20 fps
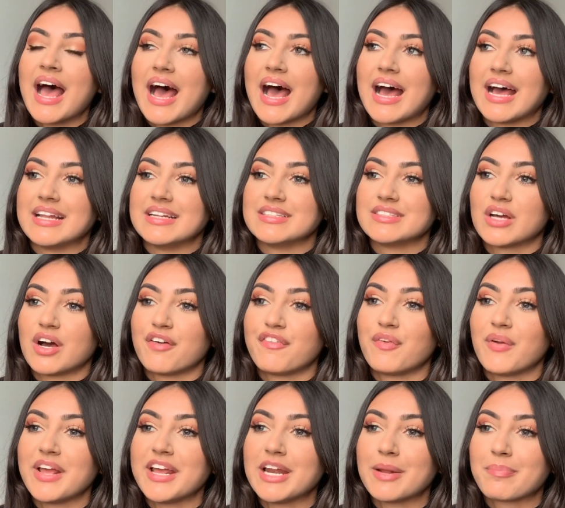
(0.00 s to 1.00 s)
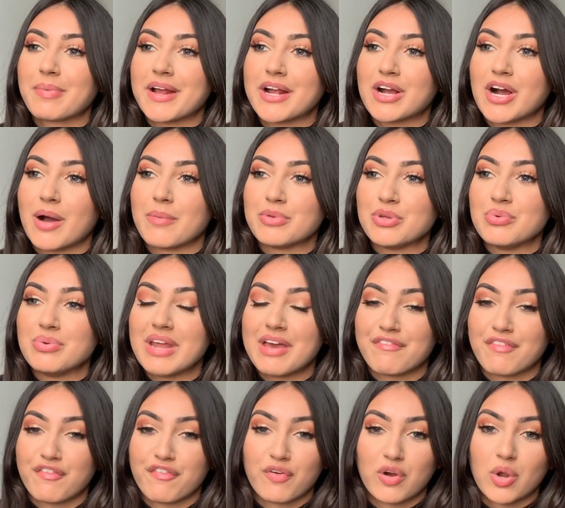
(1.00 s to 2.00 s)
And I feel like in a breakup, you
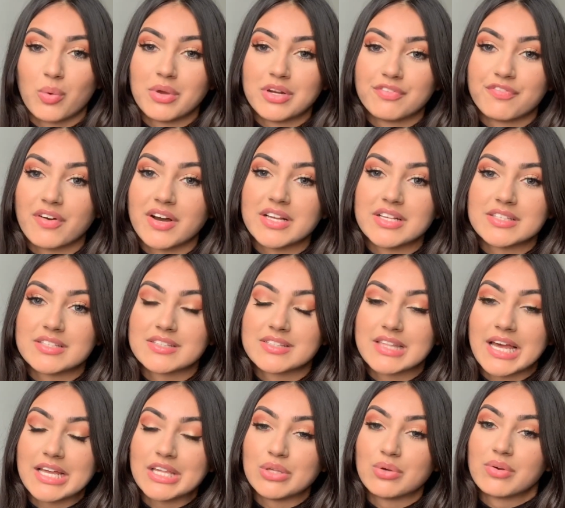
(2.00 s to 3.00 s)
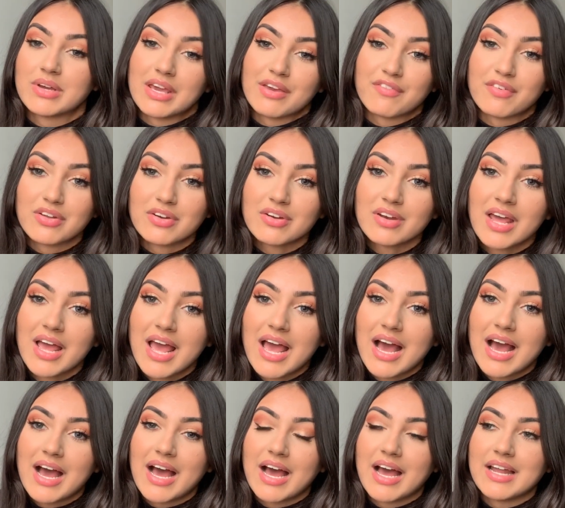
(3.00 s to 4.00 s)
never follow advice that you're given.
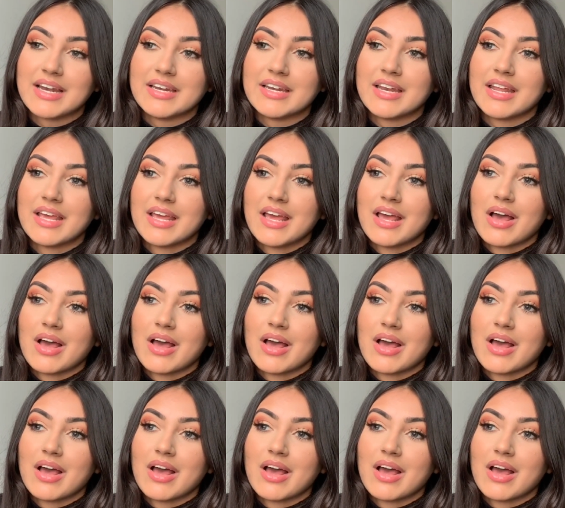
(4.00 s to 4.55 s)
And